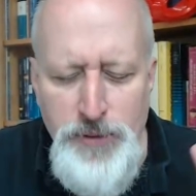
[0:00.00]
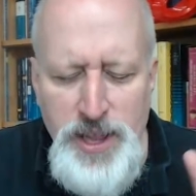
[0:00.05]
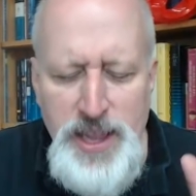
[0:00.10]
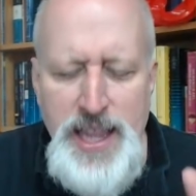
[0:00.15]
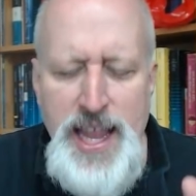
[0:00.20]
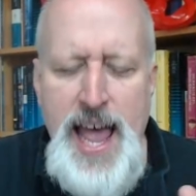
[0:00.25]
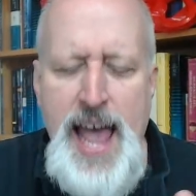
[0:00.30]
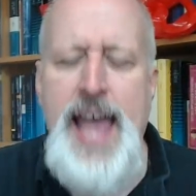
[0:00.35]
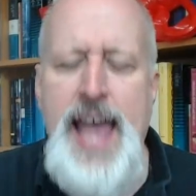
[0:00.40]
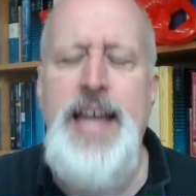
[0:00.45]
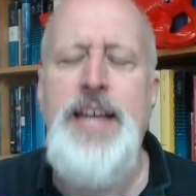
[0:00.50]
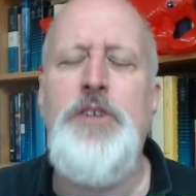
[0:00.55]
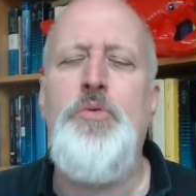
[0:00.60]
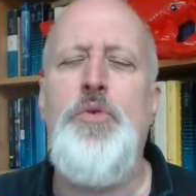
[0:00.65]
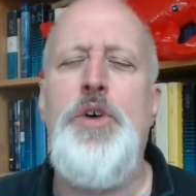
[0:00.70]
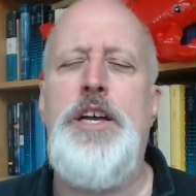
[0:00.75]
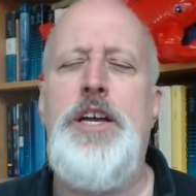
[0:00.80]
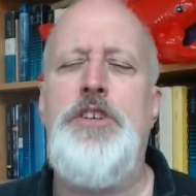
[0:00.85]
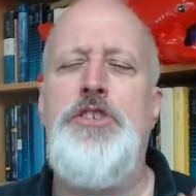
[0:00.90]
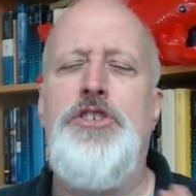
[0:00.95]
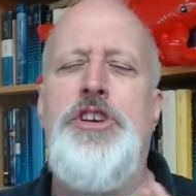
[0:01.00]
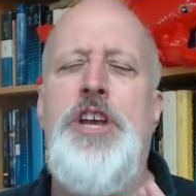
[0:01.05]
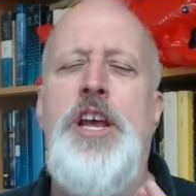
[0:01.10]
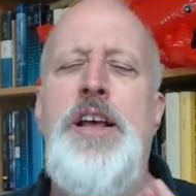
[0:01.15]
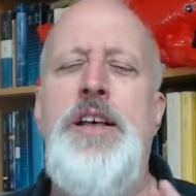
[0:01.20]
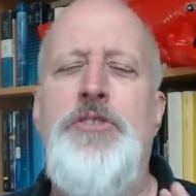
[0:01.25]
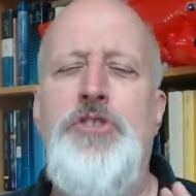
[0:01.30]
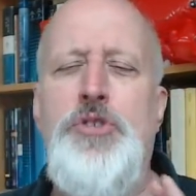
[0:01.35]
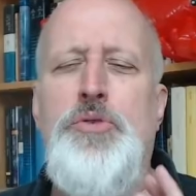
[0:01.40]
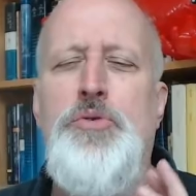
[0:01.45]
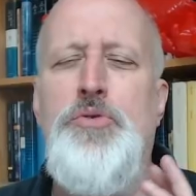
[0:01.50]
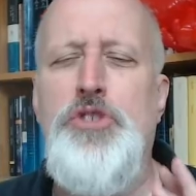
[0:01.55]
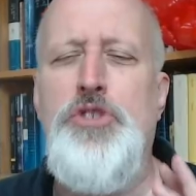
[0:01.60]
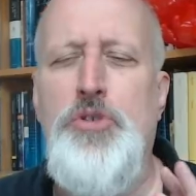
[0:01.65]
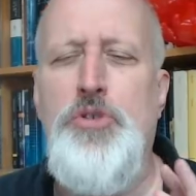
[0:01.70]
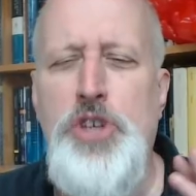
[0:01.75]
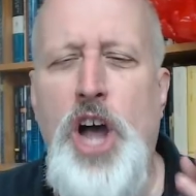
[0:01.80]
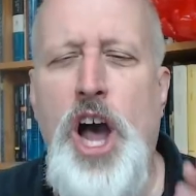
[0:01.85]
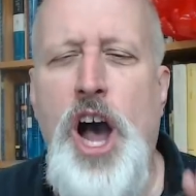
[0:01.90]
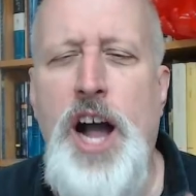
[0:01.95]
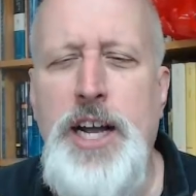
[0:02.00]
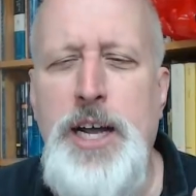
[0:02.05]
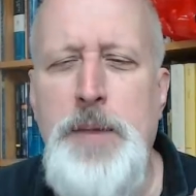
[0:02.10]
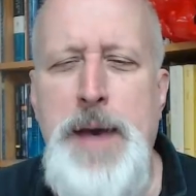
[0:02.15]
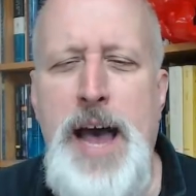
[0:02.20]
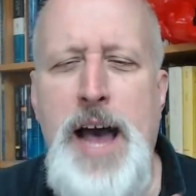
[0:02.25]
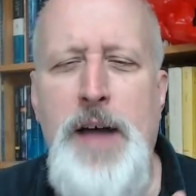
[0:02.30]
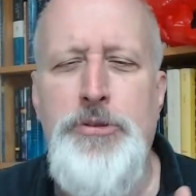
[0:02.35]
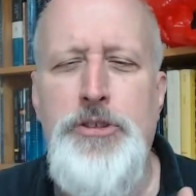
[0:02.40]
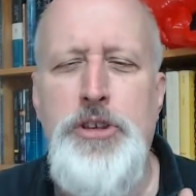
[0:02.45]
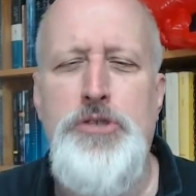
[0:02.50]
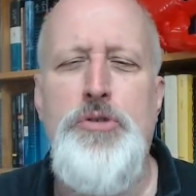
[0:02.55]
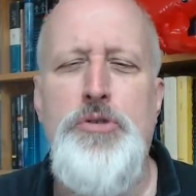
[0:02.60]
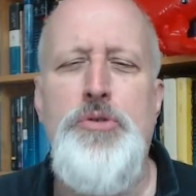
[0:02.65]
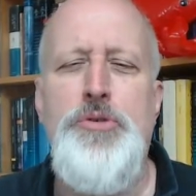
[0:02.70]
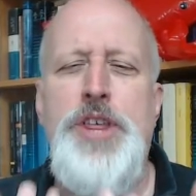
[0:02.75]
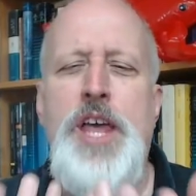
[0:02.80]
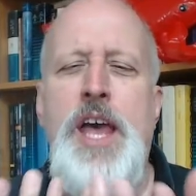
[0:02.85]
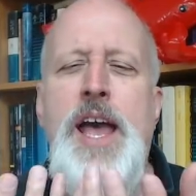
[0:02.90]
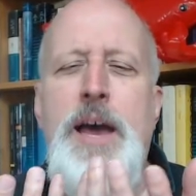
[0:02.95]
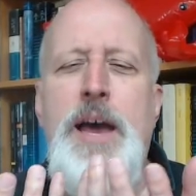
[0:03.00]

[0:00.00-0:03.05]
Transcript: language to talk about the truth,